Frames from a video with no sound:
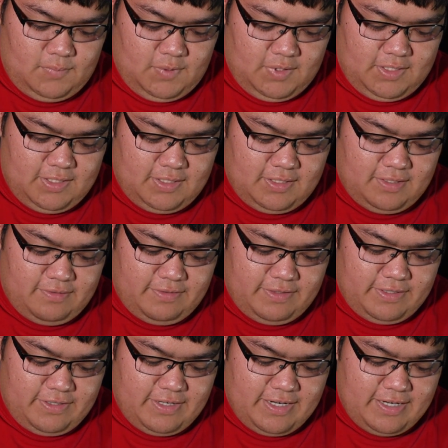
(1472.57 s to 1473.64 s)
Oh, this is gonna
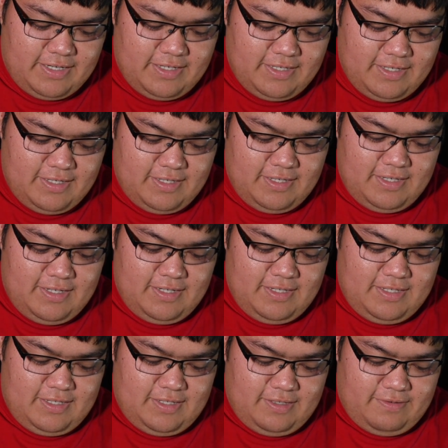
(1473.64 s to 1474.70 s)
require
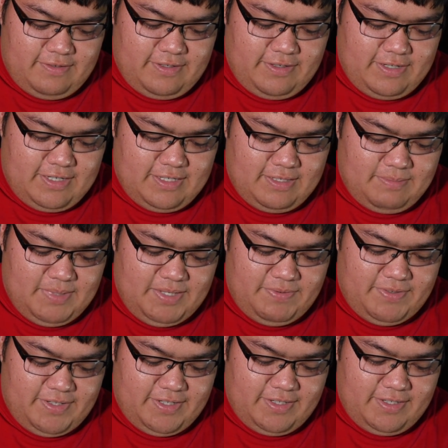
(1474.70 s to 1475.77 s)
some
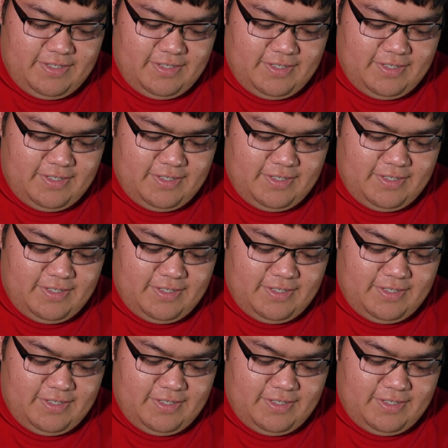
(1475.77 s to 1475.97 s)
effort.